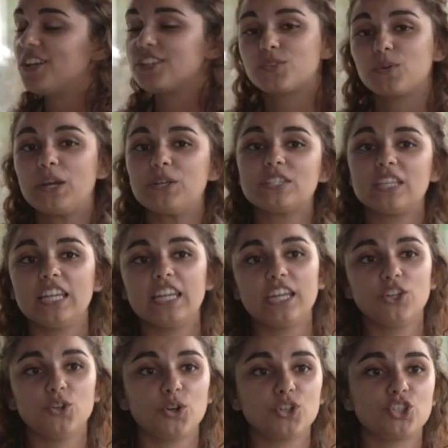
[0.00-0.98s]
So when I was
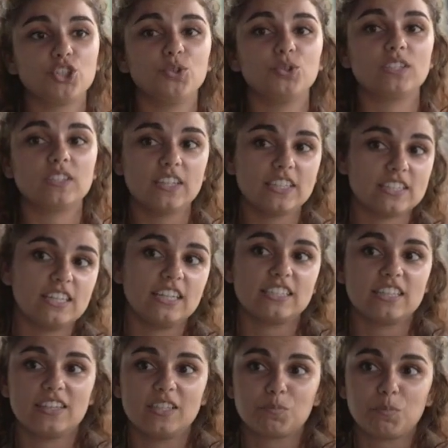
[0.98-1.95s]
sitting in your shoes
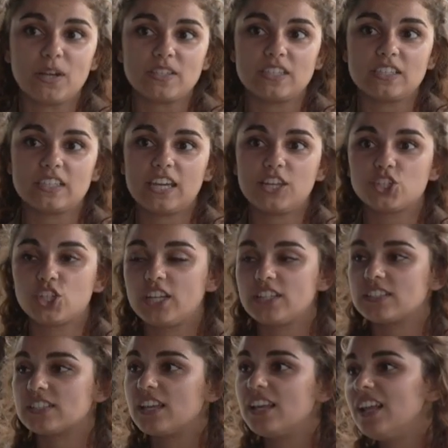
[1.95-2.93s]
listening to these
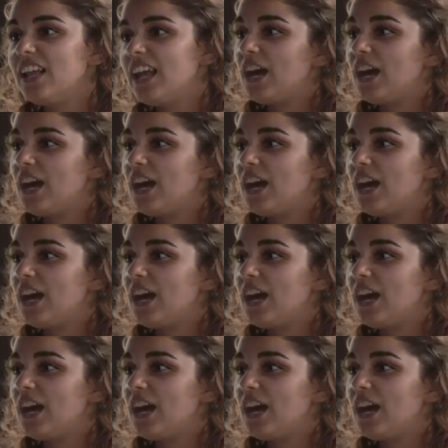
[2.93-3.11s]
presentations,